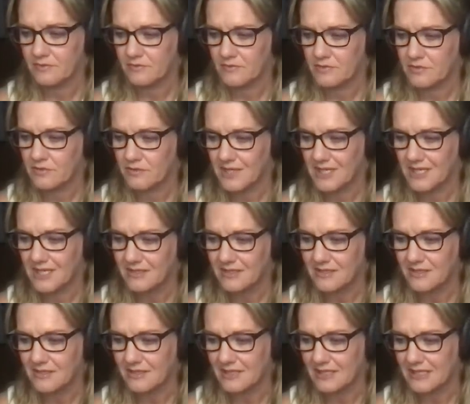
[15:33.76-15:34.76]
So I had to
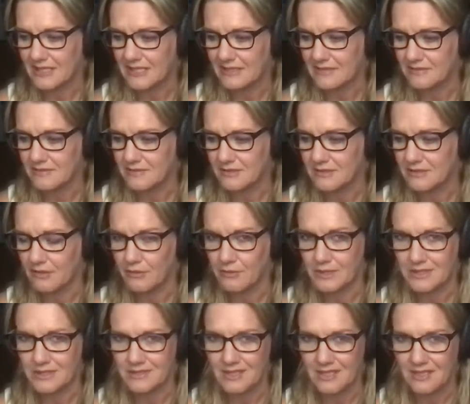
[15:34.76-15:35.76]
delete it. So I
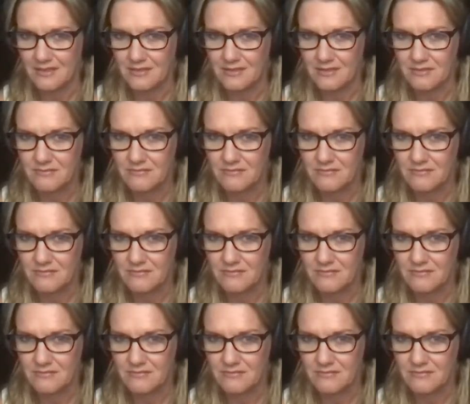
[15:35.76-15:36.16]
wouldn't text.